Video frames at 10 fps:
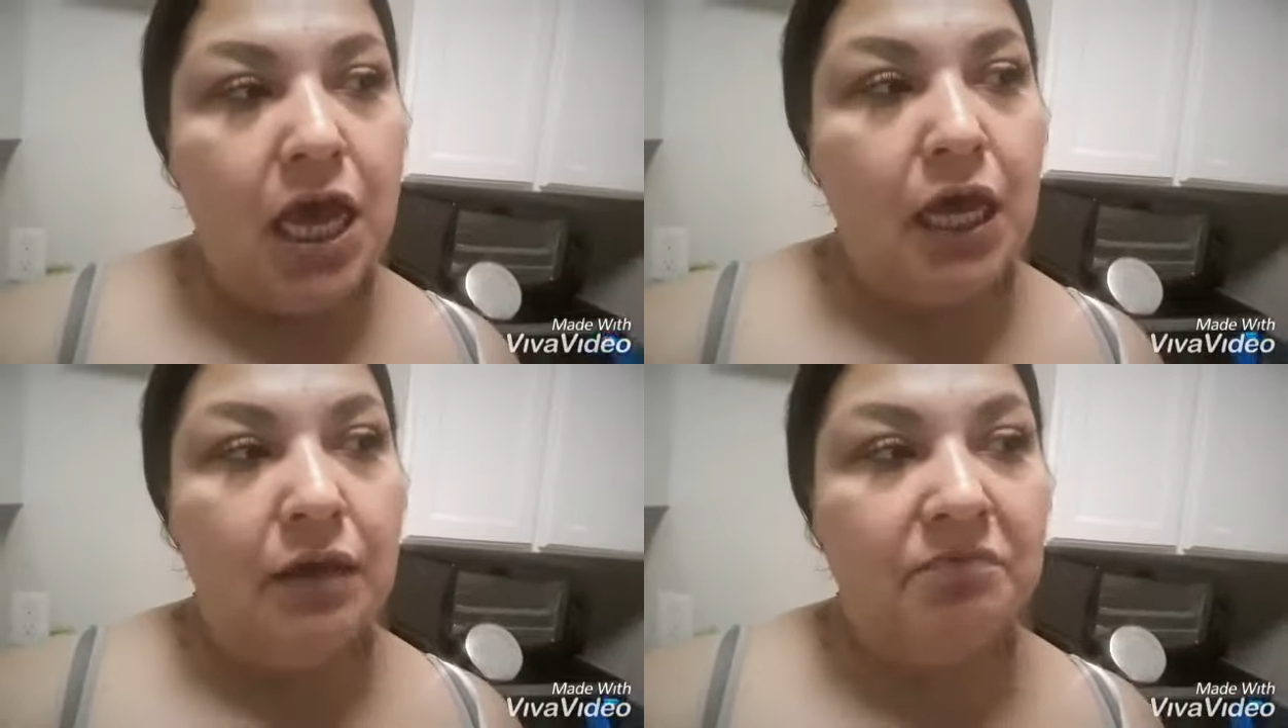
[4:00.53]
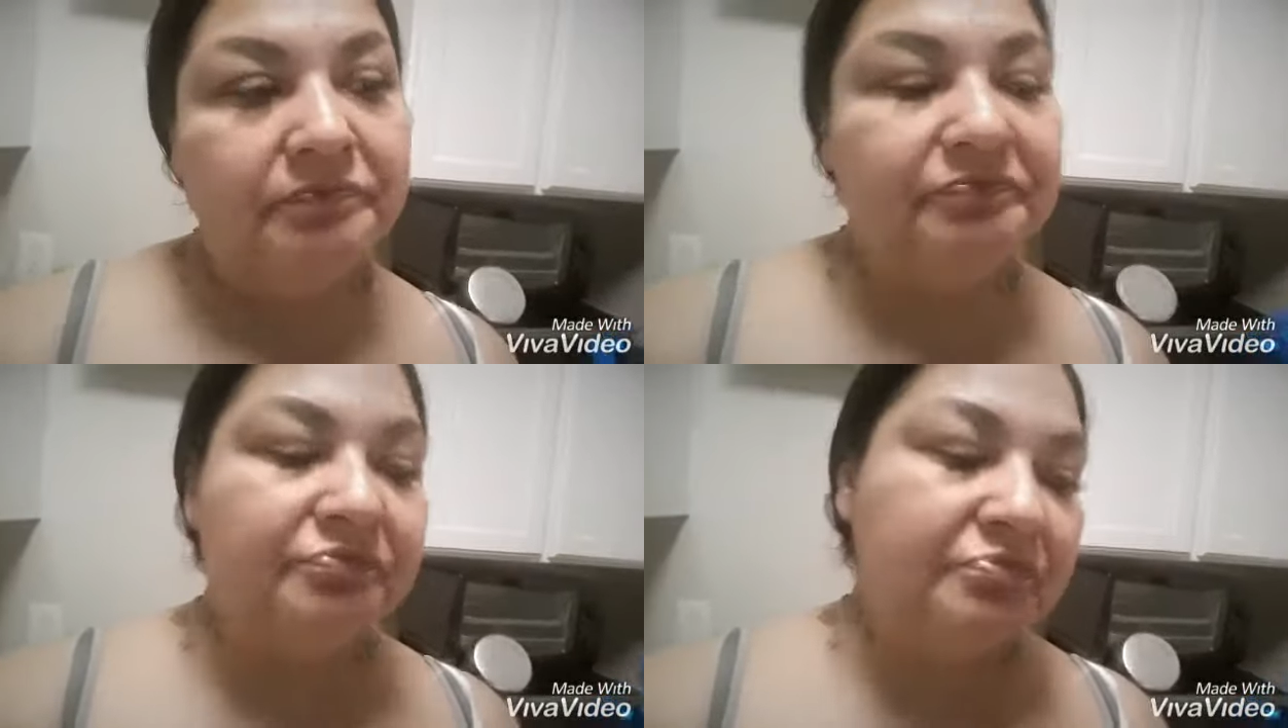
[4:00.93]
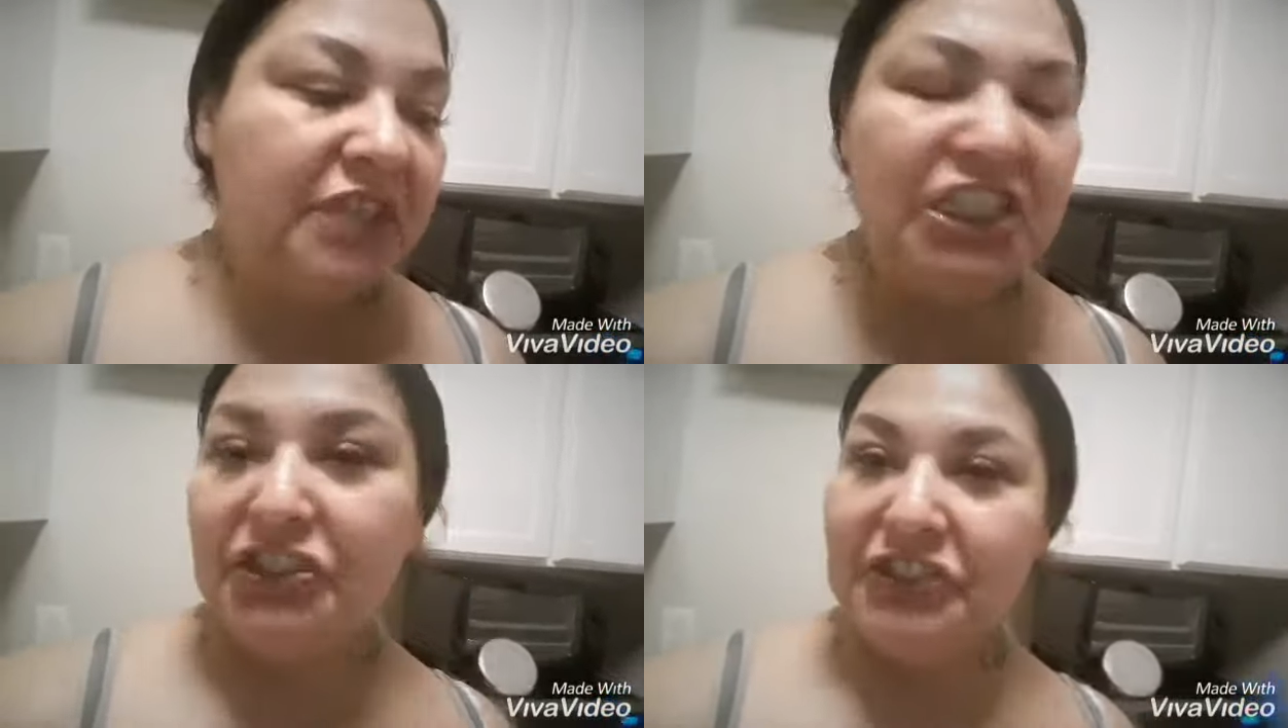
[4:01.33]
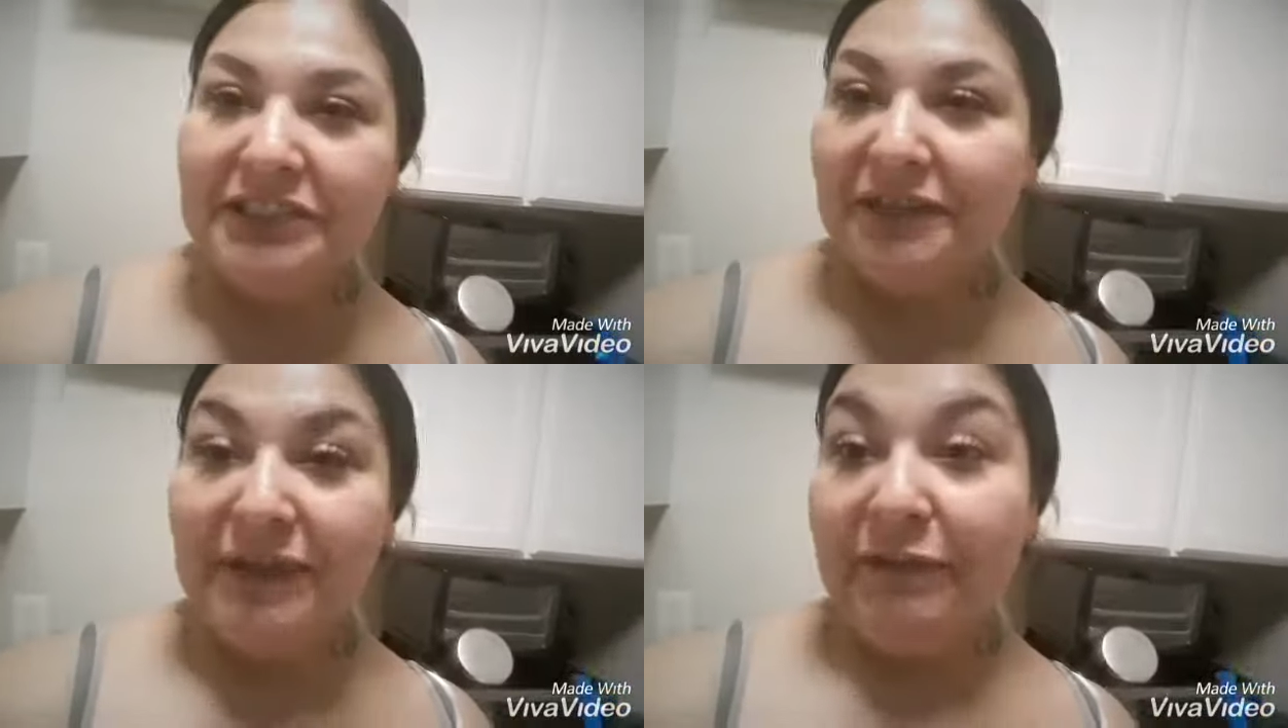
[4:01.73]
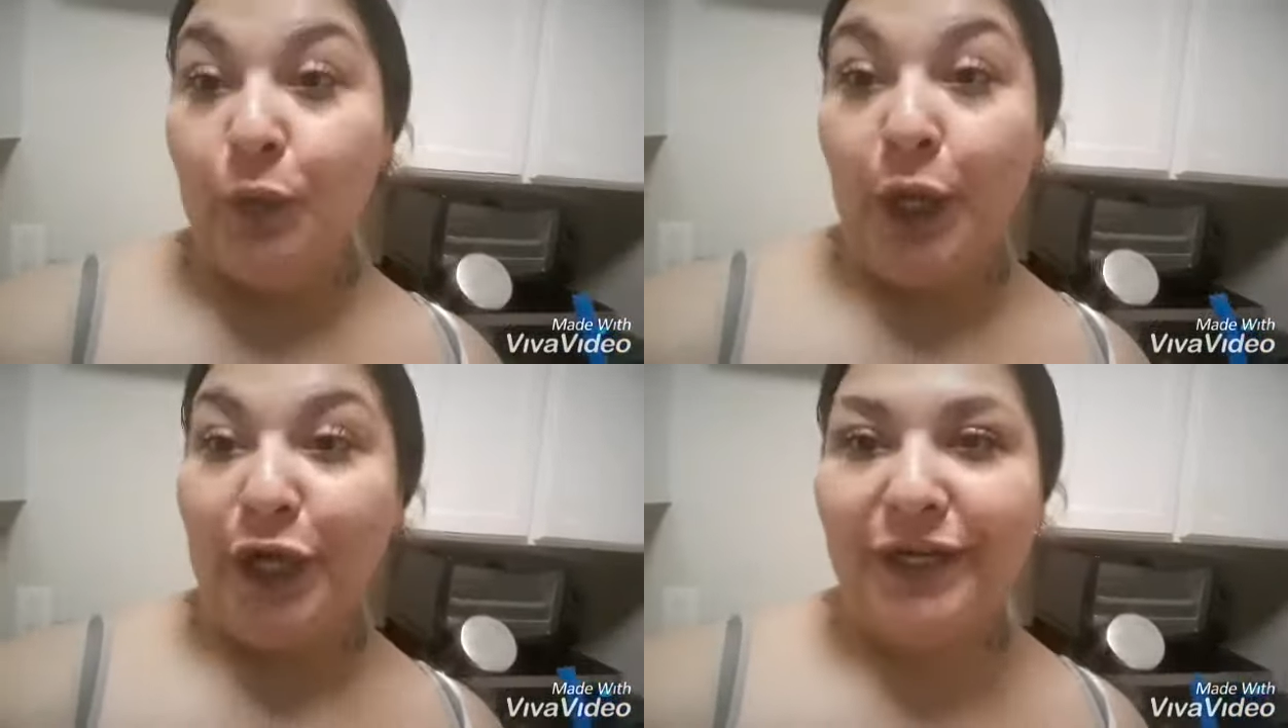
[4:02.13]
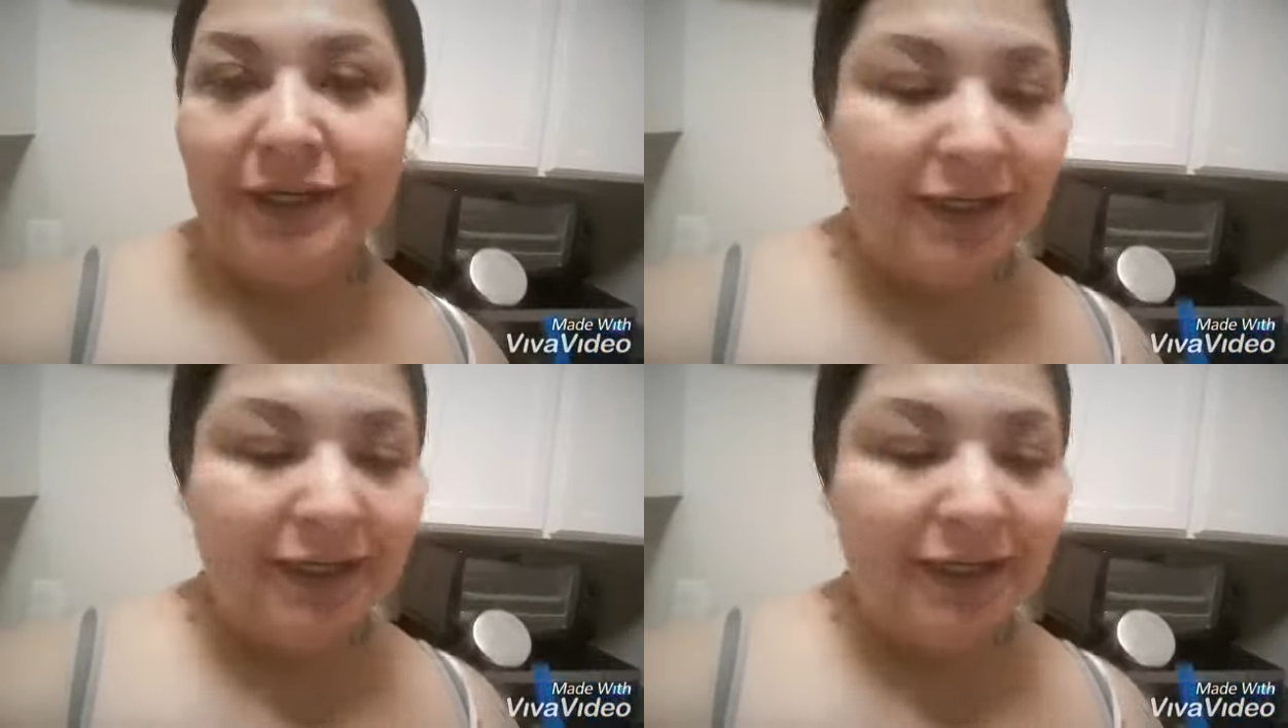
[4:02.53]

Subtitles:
It just tastes like flavored water.